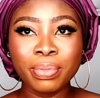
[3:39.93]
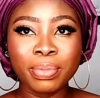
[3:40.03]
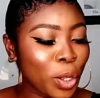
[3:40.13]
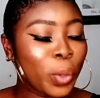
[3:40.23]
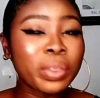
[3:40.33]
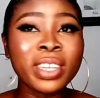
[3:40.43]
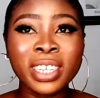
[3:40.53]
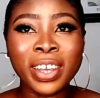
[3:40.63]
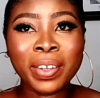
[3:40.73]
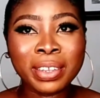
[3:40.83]
So this
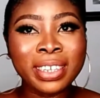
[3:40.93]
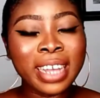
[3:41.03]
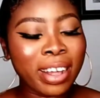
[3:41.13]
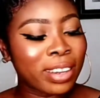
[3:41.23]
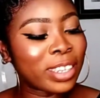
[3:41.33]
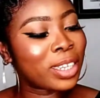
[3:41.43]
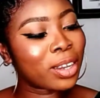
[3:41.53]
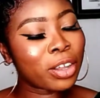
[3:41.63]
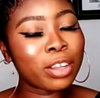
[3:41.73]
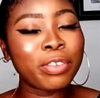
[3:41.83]
second style is
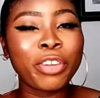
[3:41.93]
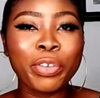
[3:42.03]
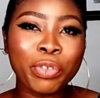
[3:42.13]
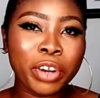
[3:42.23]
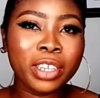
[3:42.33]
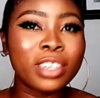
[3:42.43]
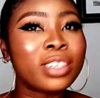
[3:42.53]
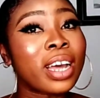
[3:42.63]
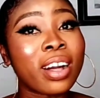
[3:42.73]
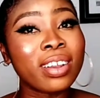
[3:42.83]
another favorite
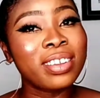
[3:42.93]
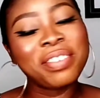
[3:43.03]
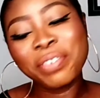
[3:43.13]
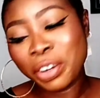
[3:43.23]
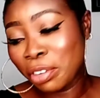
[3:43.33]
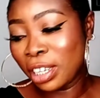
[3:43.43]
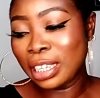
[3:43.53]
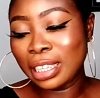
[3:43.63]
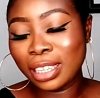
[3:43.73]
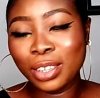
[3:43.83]
style. Very
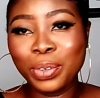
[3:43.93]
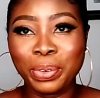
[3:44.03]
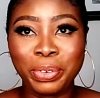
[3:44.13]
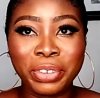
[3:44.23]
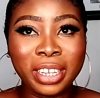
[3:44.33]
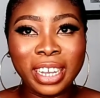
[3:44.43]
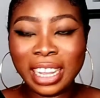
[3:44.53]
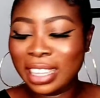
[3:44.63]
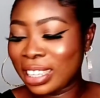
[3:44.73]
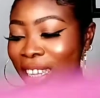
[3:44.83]
easy to
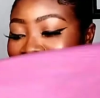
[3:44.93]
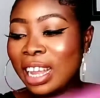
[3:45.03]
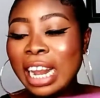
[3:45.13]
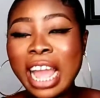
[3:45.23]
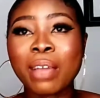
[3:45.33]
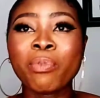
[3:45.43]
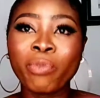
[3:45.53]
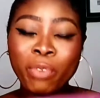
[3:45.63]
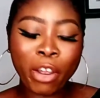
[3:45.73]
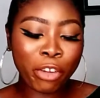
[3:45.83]
create, like
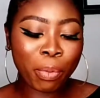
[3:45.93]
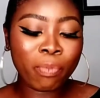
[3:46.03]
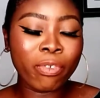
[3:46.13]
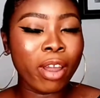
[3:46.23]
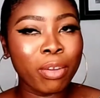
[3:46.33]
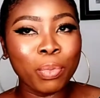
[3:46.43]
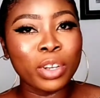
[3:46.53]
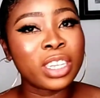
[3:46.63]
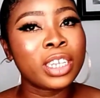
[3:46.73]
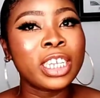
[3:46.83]
very
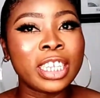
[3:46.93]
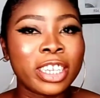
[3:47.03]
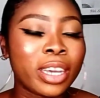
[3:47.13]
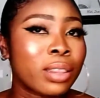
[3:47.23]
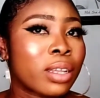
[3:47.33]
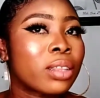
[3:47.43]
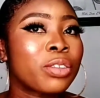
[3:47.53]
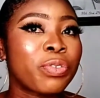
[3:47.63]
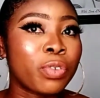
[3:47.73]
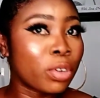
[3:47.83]
much easier than the
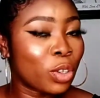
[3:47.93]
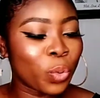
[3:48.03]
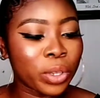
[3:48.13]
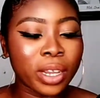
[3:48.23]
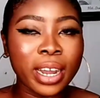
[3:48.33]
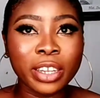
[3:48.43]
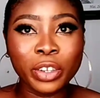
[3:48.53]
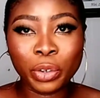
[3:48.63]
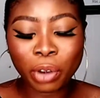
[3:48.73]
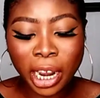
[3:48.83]
first one that I
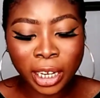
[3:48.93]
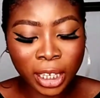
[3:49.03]
tried.